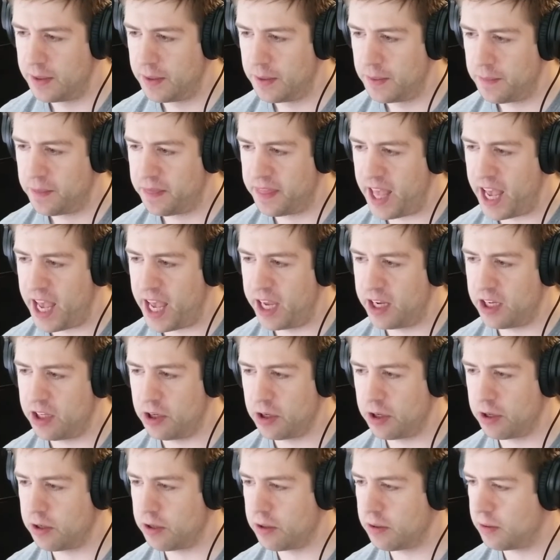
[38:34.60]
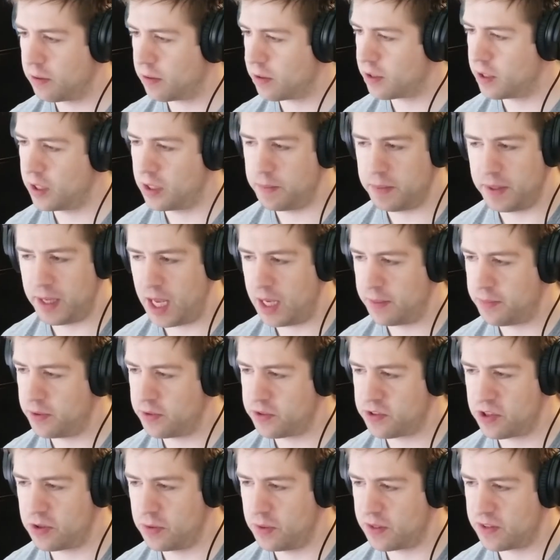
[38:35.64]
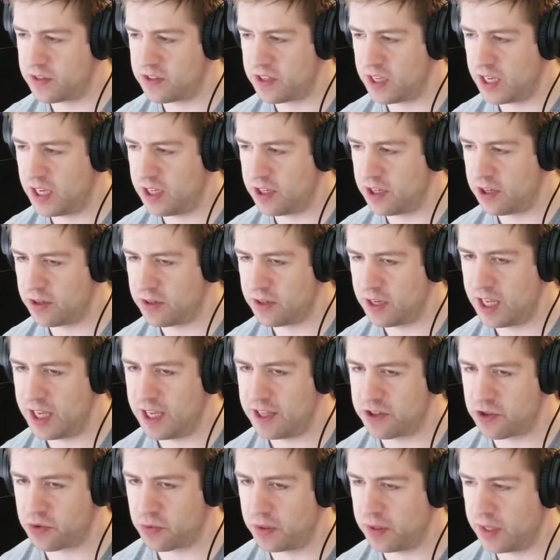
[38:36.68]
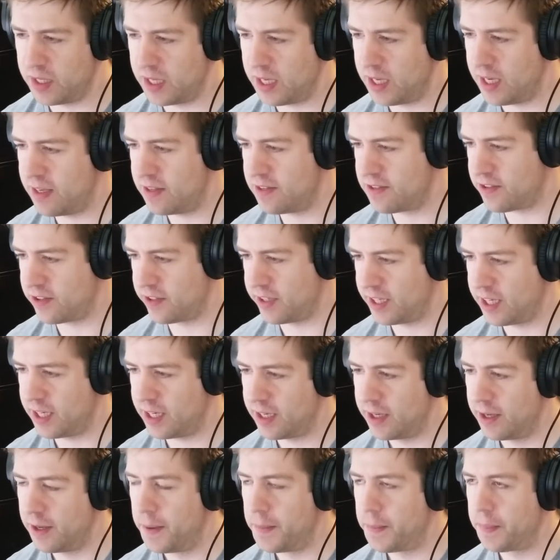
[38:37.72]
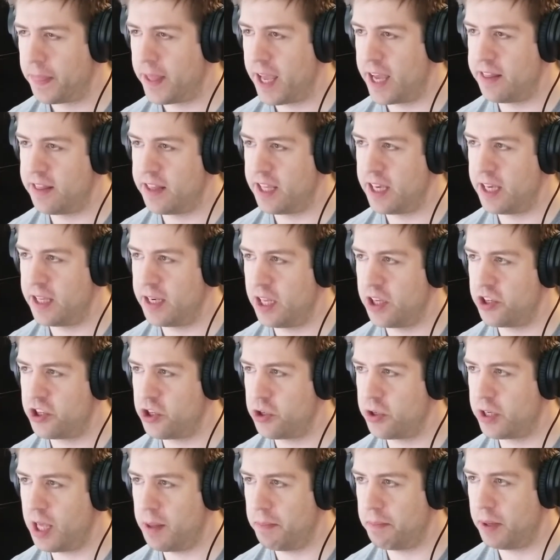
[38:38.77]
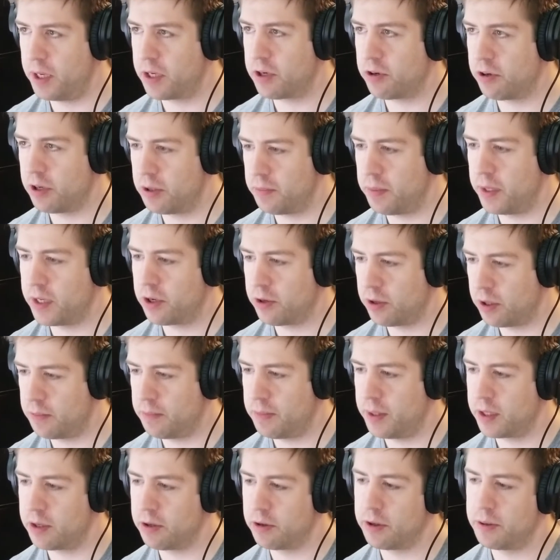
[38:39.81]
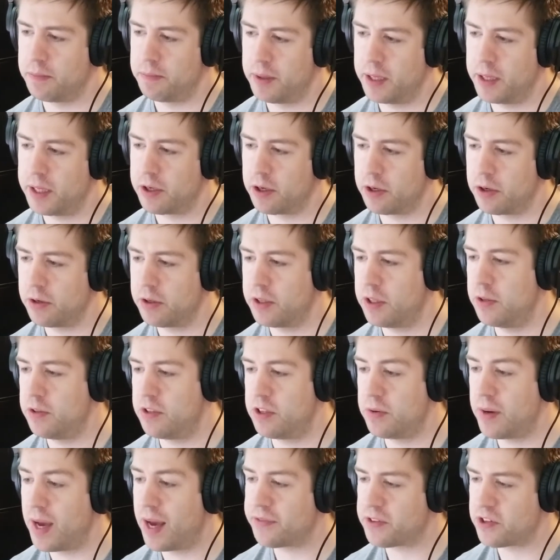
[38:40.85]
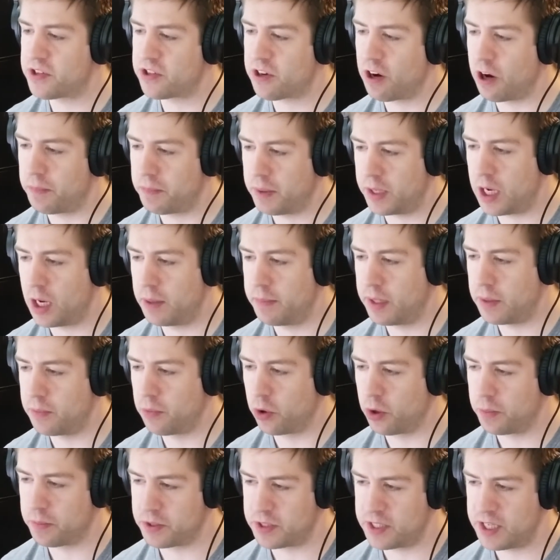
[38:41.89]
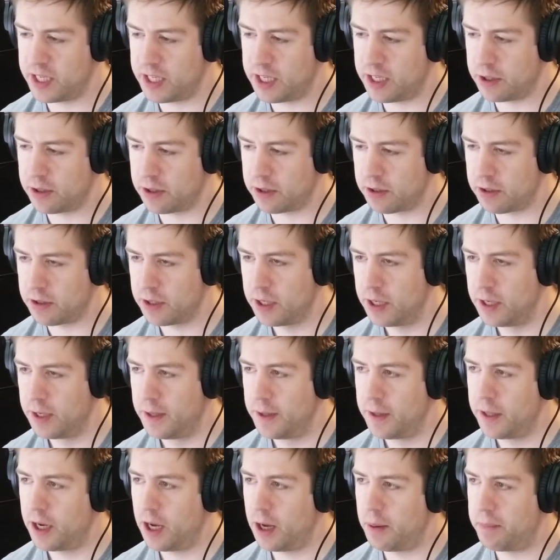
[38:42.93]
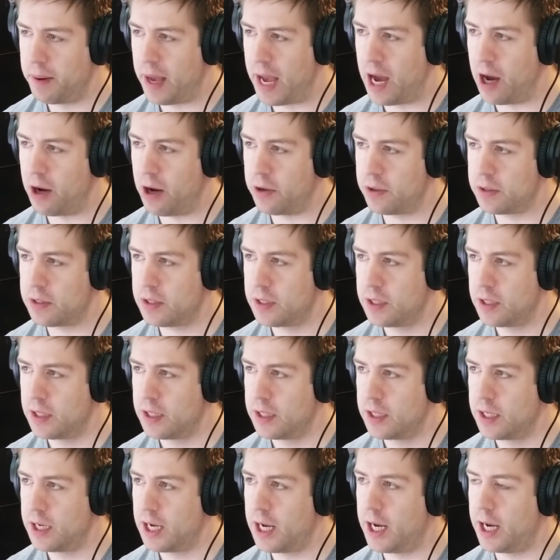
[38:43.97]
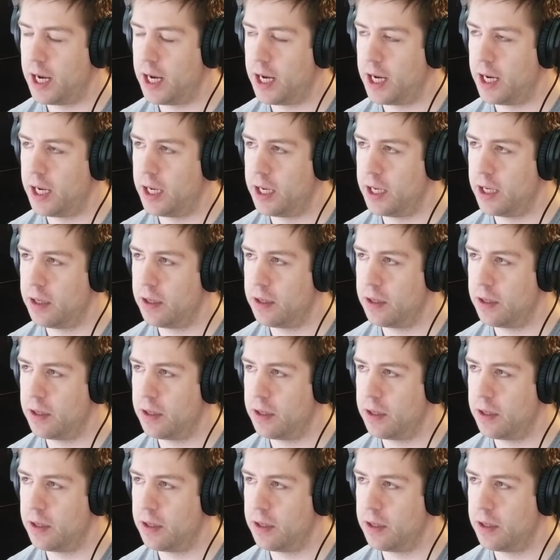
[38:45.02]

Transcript: that you're going to be able to exceed your needs really easily. And then as you get bigger and bigger and bigger and bigger, you do have to start becoming more particular about uh,